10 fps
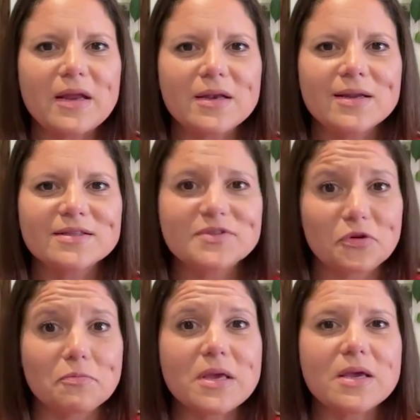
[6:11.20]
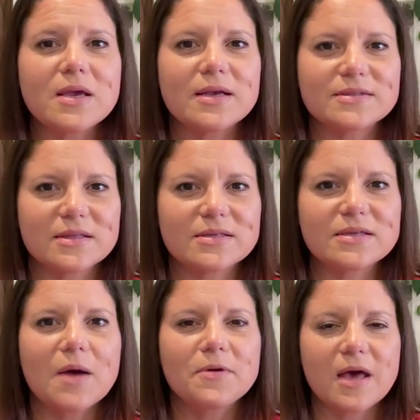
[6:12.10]
maintenance for me is at the
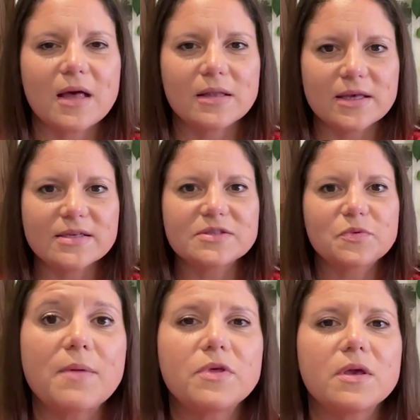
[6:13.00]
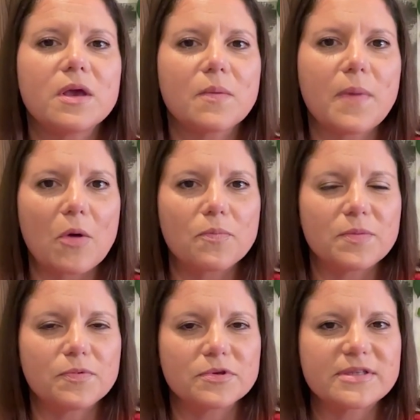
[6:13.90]
top of that list when I'm thinking about
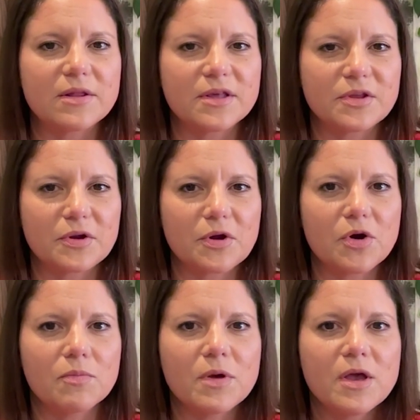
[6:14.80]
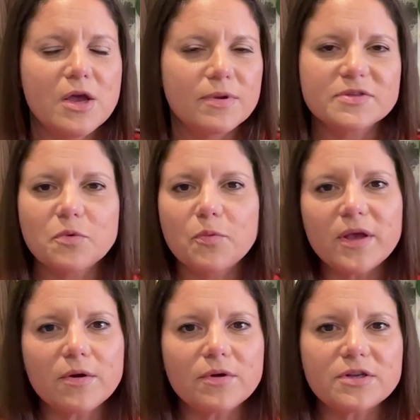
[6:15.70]
people selling their home. Because when
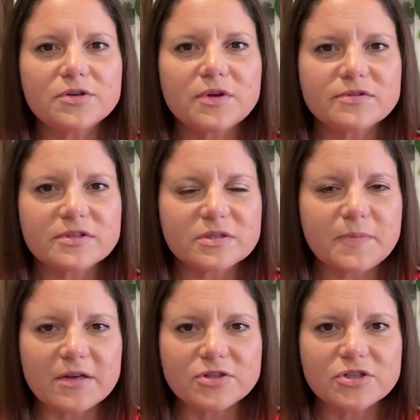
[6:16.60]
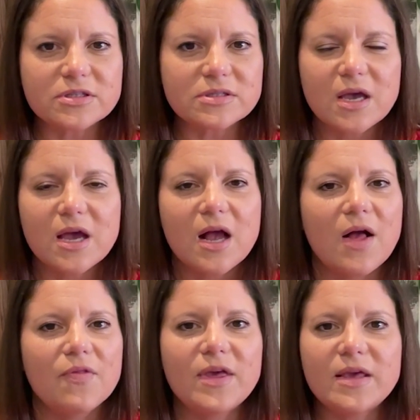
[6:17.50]
we go to do those inspections,
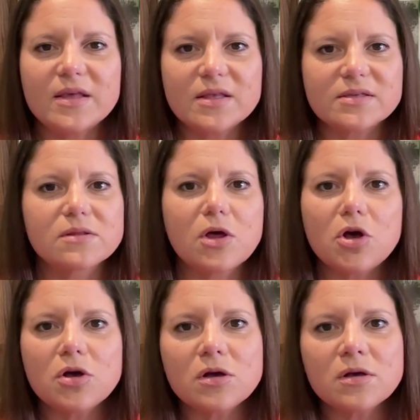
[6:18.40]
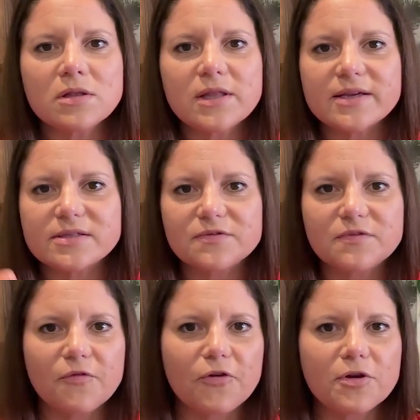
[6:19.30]
they get this long list of
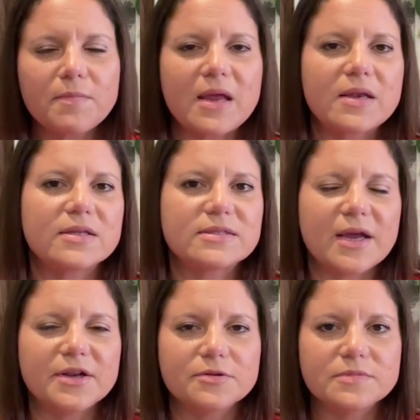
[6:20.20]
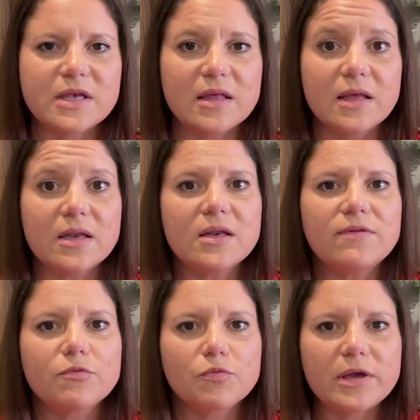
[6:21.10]
deferred maintenance items, and they didn't
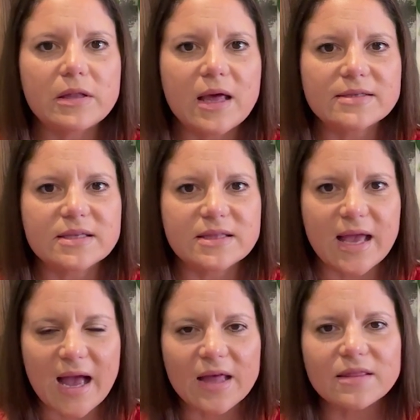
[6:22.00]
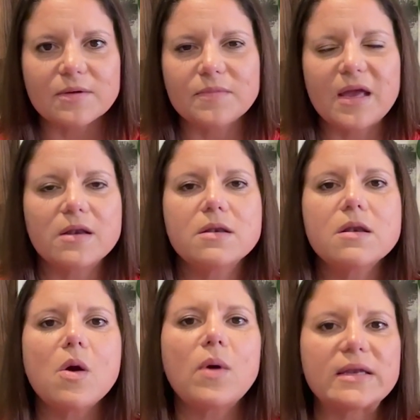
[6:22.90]
even realize that they had them. They had
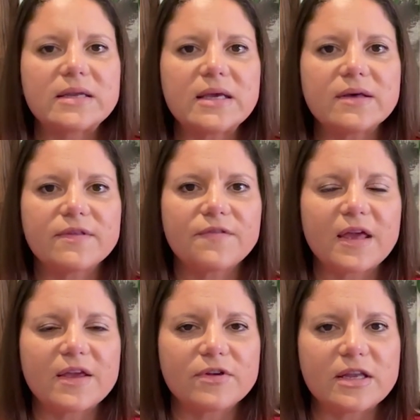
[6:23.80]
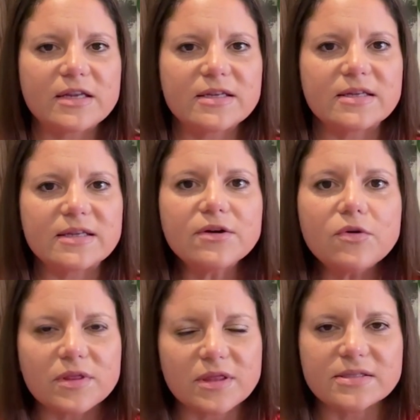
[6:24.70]
no idea that they even needed to deal
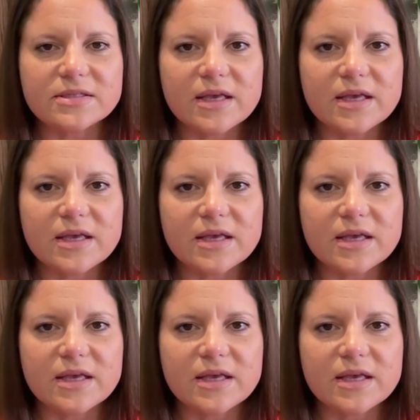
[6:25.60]
with these